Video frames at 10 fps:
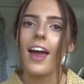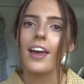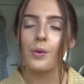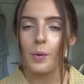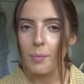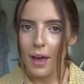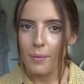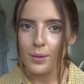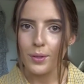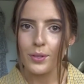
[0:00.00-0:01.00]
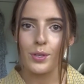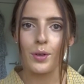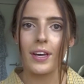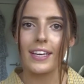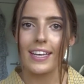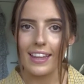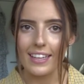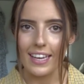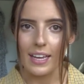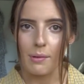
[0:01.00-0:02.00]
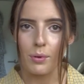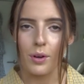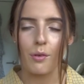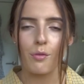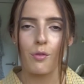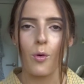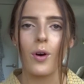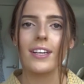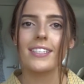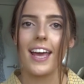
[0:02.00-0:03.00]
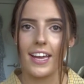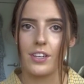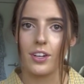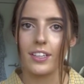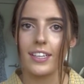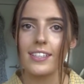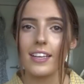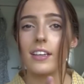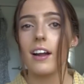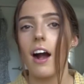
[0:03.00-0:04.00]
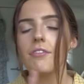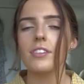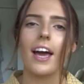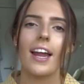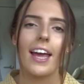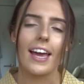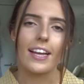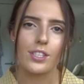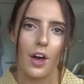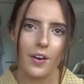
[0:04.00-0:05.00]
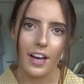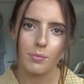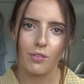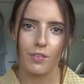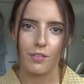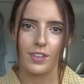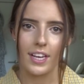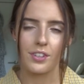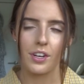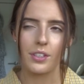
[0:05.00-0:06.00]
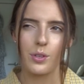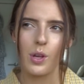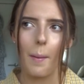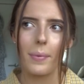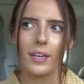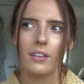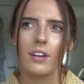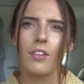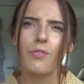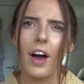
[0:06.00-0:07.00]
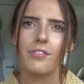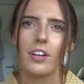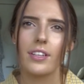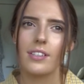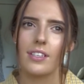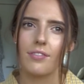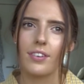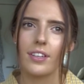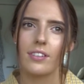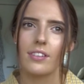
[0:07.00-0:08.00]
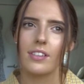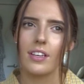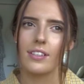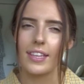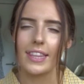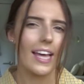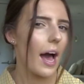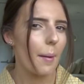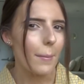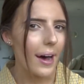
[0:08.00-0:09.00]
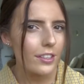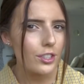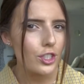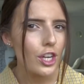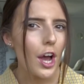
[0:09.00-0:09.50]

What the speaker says: you will be able to get the ebook for $10, and then after that it's going up to $15. So I mean, $5 difference isn't that much,